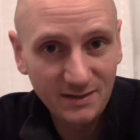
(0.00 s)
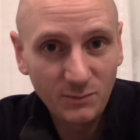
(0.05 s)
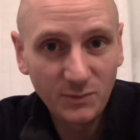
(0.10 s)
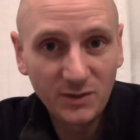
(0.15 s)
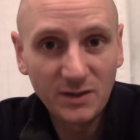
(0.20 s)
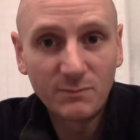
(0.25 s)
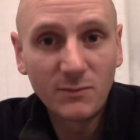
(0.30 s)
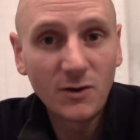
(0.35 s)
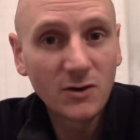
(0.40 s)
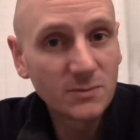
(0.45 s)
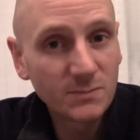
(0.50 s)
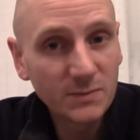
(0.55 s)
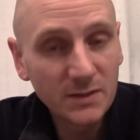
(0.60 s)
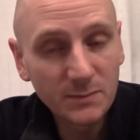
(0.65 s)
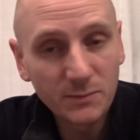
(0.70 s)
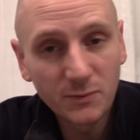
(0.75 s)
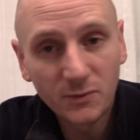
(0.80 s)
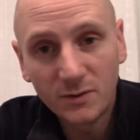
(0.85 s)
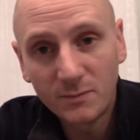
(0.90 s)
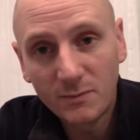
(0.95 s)
with the most
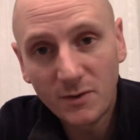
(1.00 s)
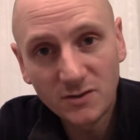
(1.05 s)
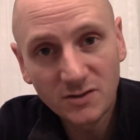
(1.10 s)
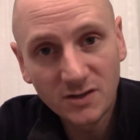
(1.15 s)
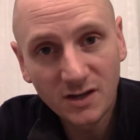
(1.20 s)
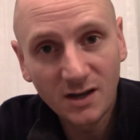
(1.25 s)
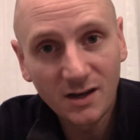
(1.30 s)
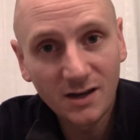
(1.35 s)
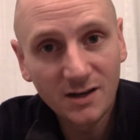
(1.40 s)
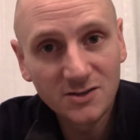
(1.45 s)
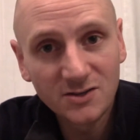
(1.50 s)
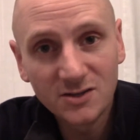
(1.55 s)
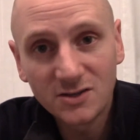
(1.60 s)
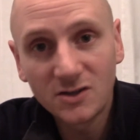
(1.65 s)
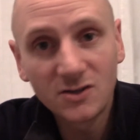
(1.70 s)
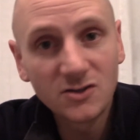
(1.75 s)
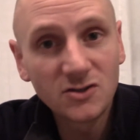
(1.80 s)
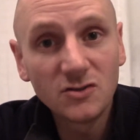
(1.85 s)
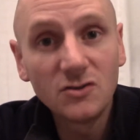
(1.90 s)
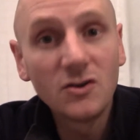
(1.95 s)
people, the most cars, just
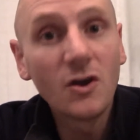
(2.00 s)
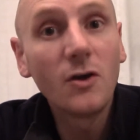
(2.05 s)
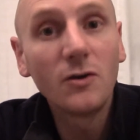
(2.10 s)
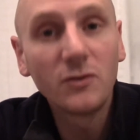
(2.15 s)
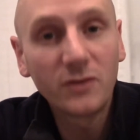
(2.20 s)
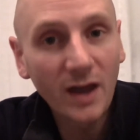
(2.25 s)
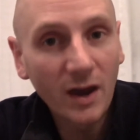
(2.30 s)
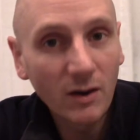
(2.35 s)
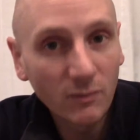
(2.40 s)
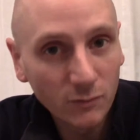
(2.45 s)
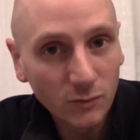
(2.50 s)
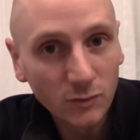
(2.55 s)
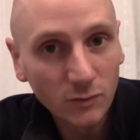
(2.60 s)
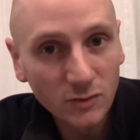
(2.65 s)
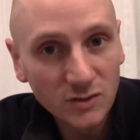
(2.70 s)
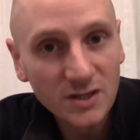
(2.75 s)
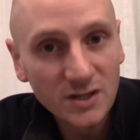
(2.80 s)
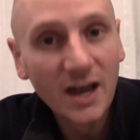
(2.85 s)
because you know that route.